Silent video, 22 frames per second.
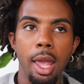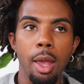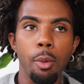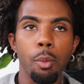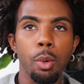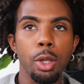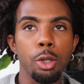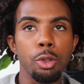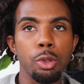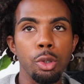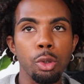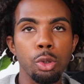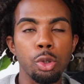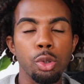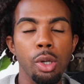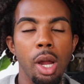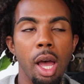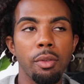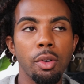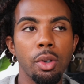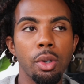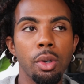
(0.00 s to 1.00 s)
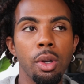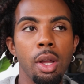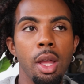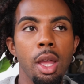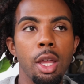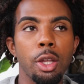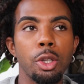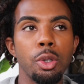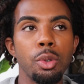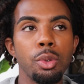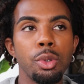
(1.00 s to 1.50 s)
And when you do
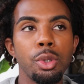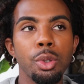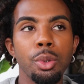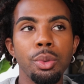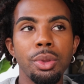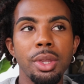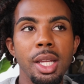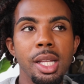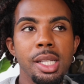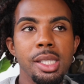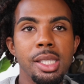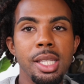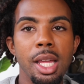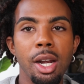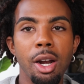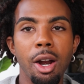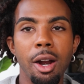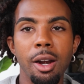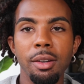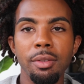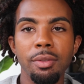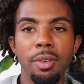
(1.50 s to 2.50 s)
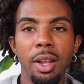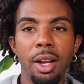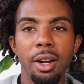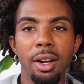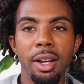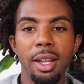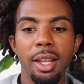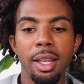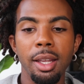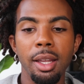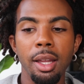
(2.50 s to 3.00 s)
travel, you do things that aren't
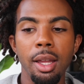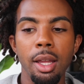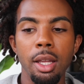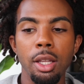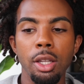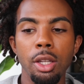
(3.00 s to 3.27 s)
very,